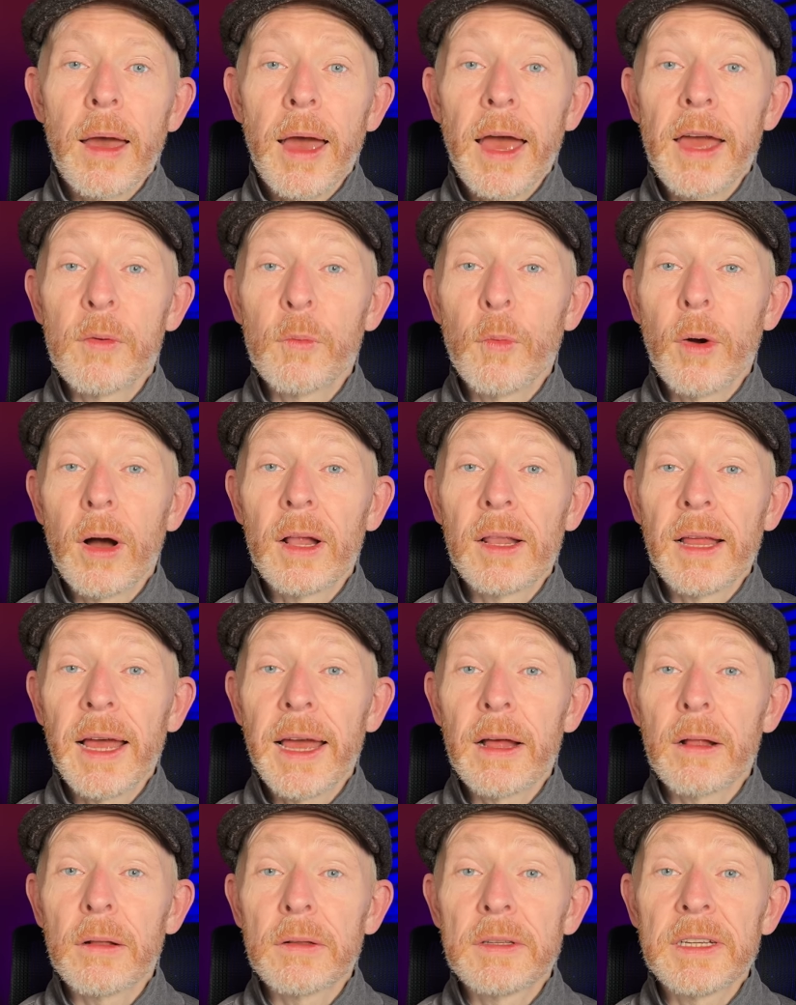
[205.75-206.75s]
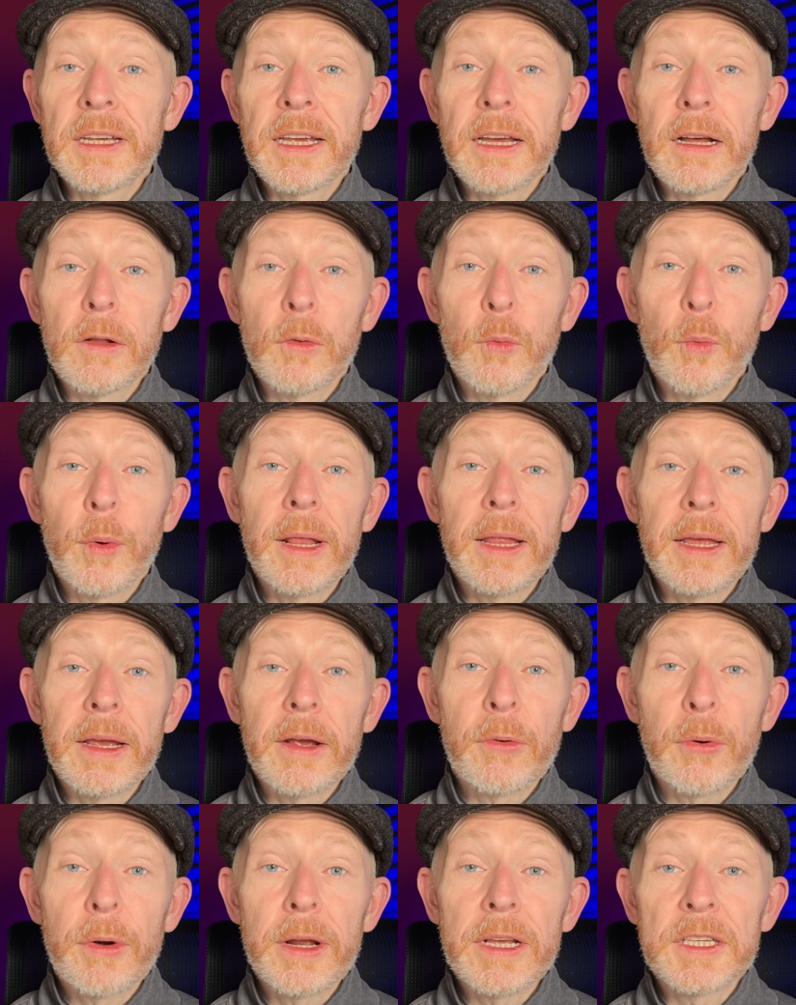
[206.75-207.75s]
And while LDL will
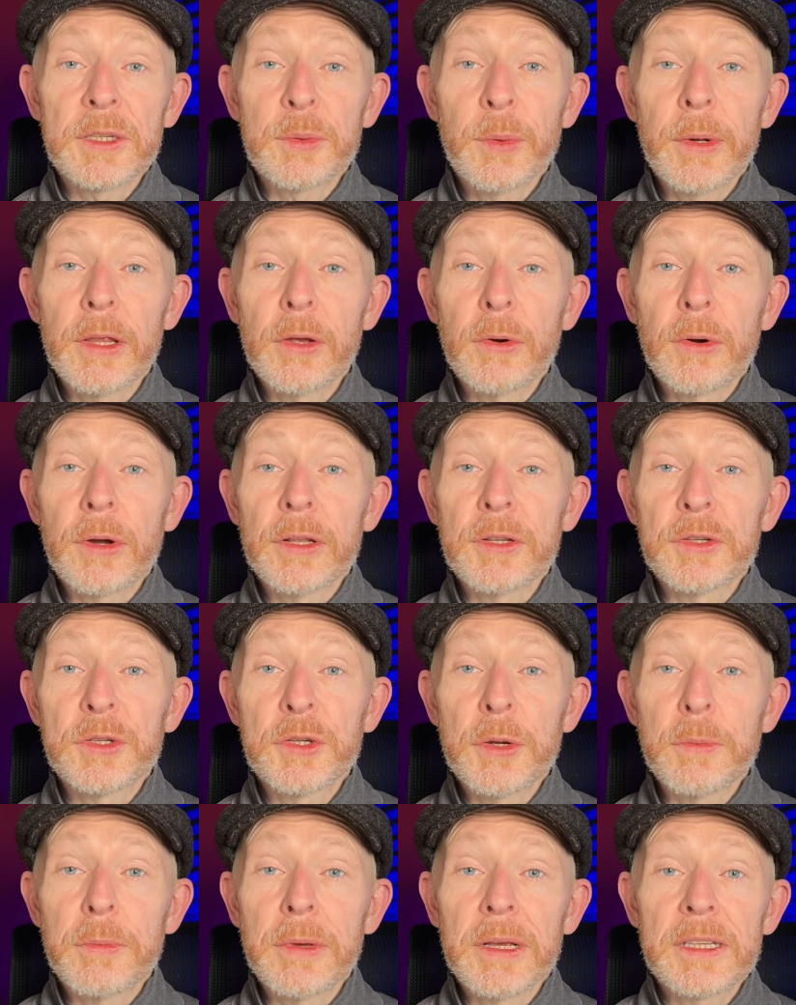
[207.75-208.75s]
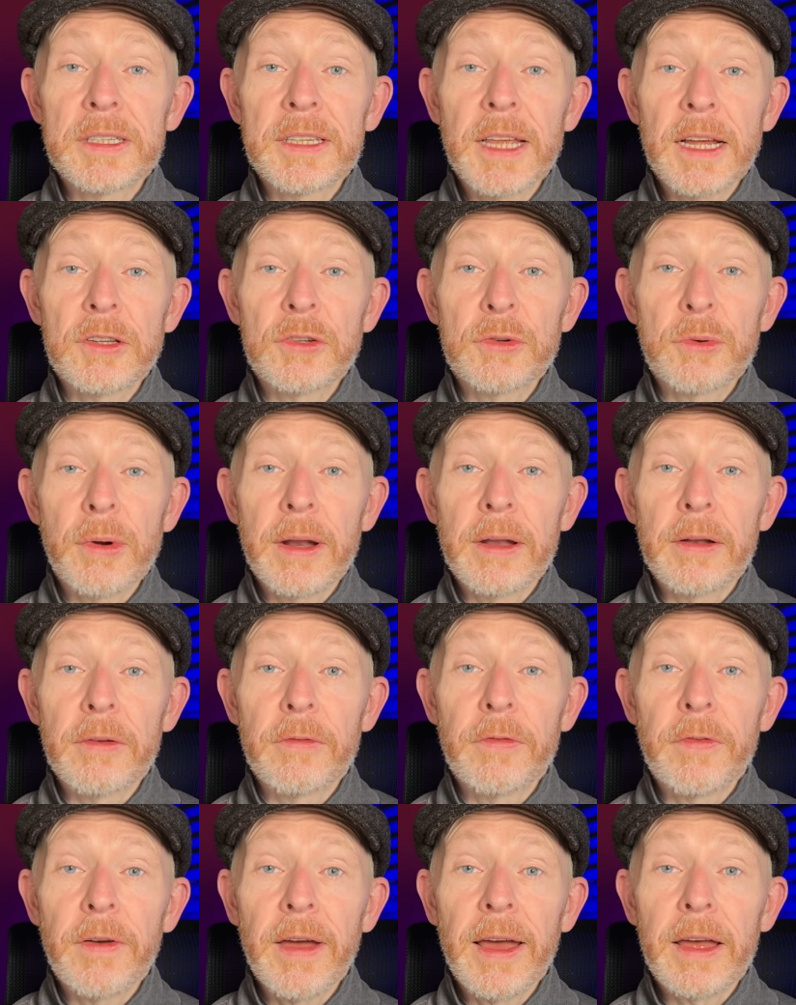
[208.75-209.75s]
increase when you're consuming saturated
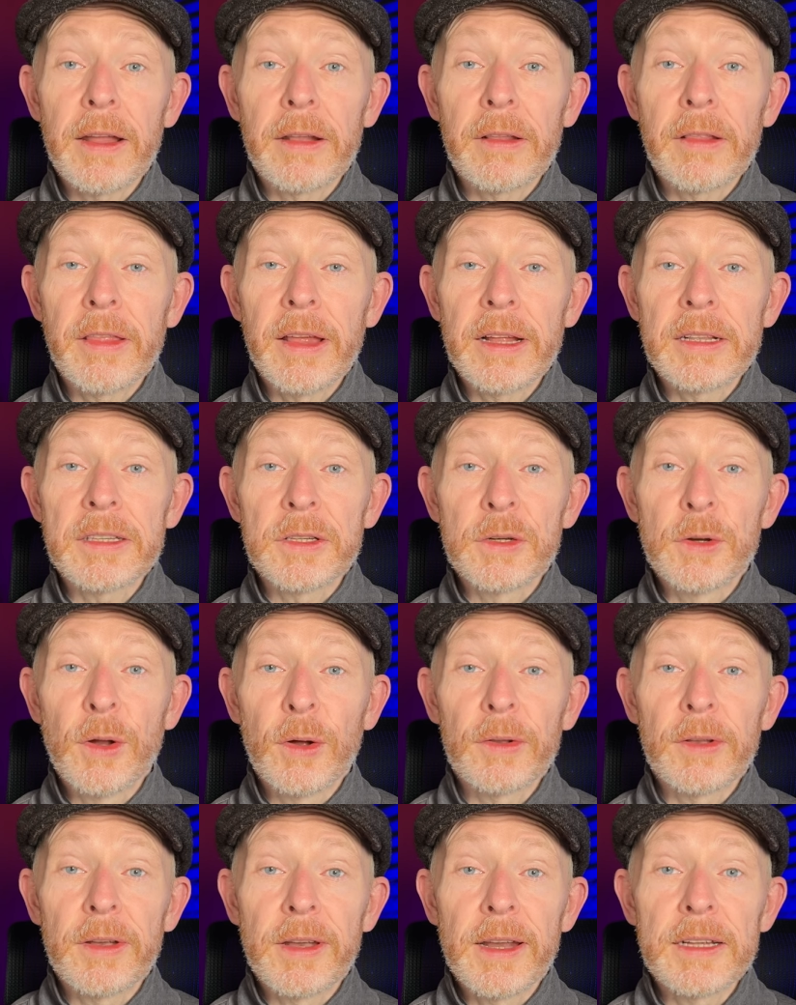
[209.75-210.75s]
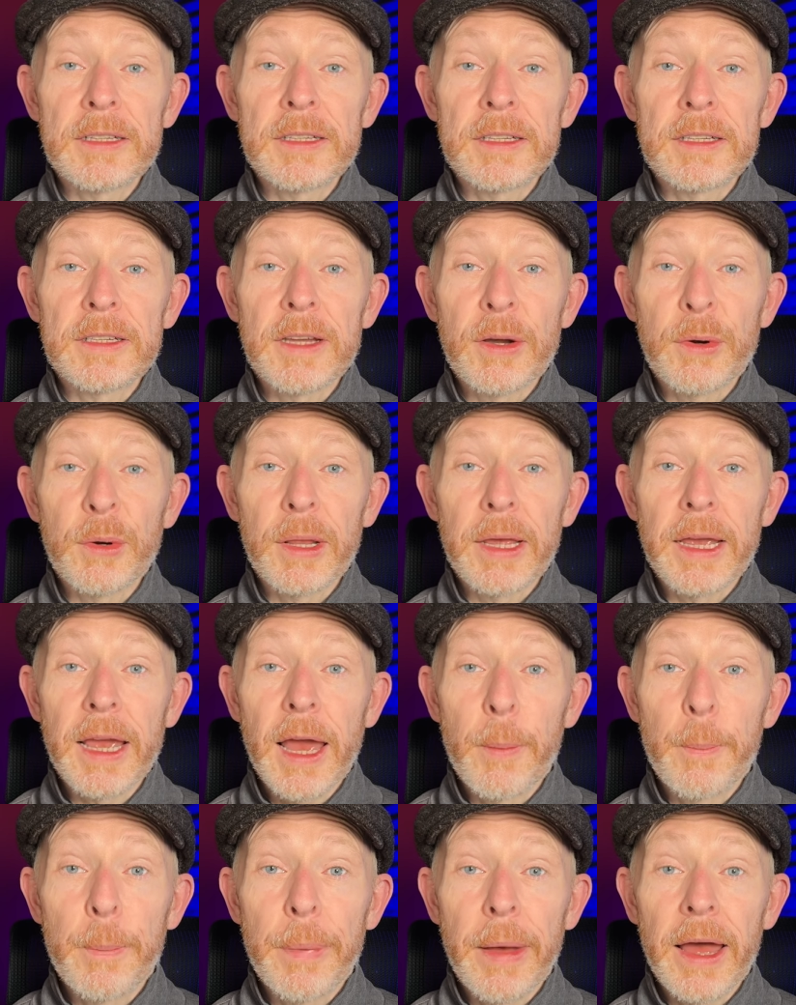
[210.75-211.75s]
fat, that's not necessarily
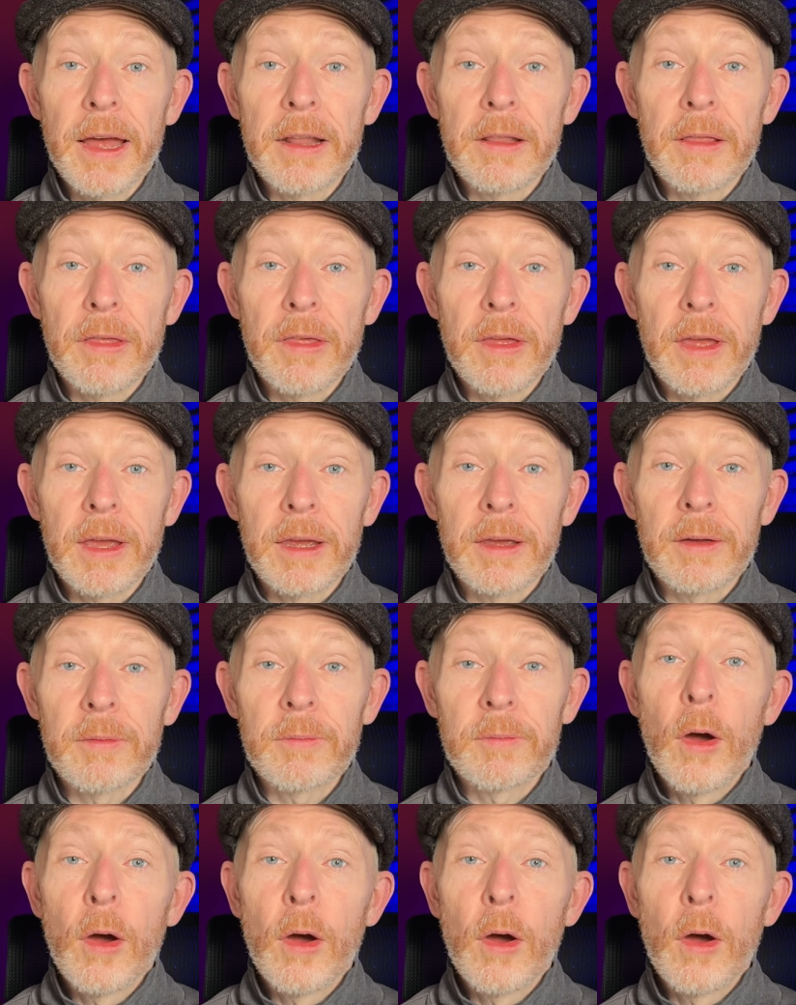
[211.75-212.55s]
a bad thing.